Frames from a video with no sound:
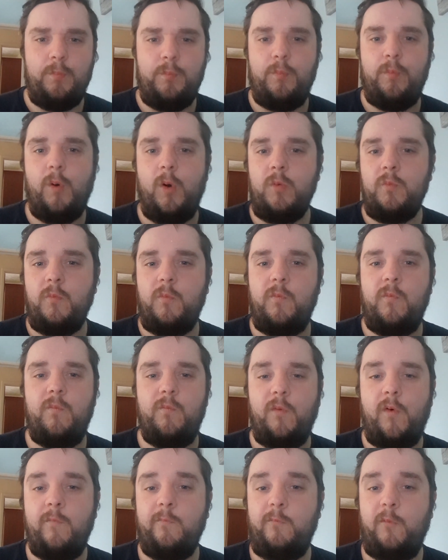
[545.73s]

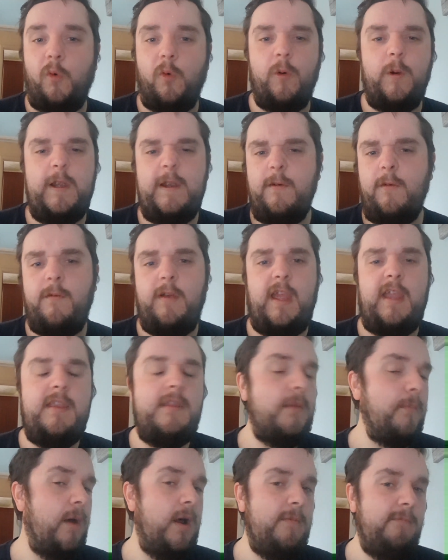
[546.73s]
140 in
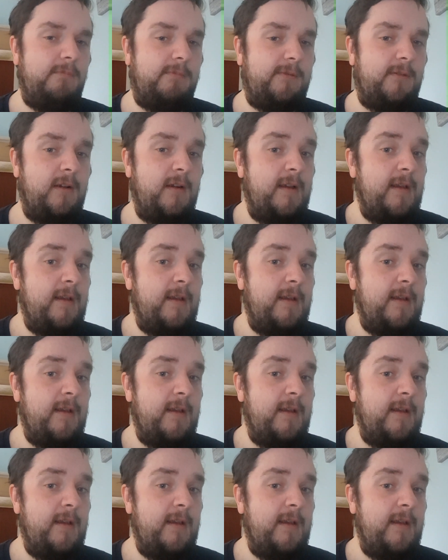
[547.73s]
the month.